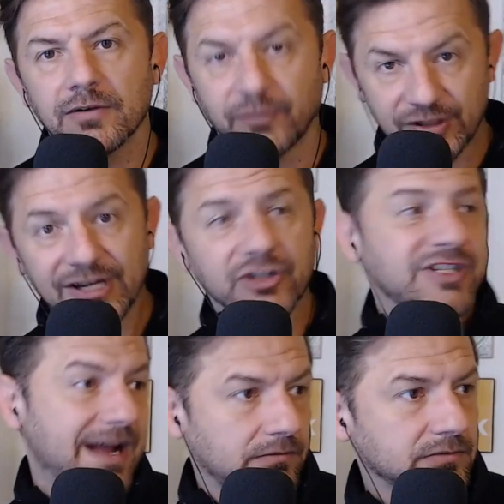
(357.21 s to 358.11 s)
for years
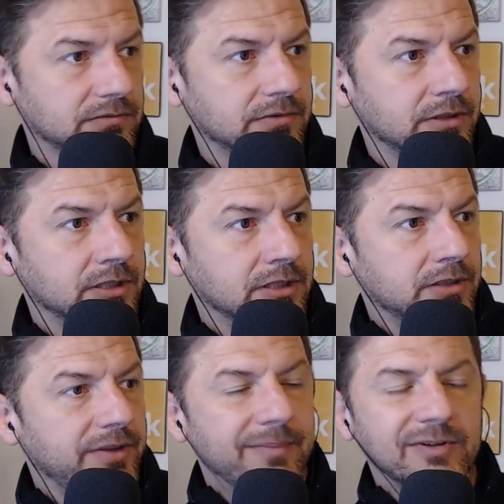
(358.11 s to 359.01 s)
now.
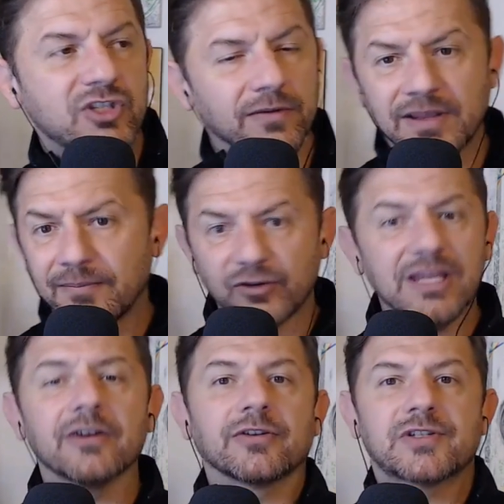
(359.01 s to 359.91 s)
They've been serving them for
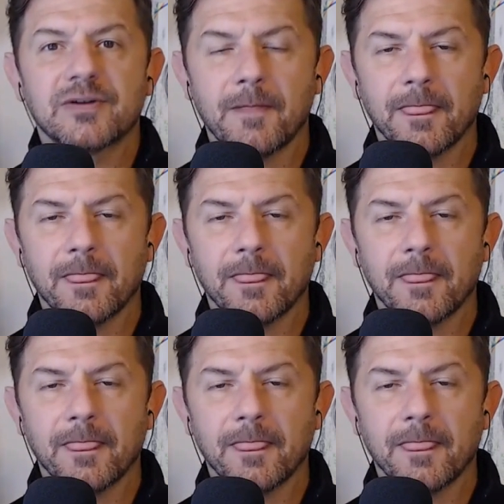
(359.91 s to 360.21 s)
years.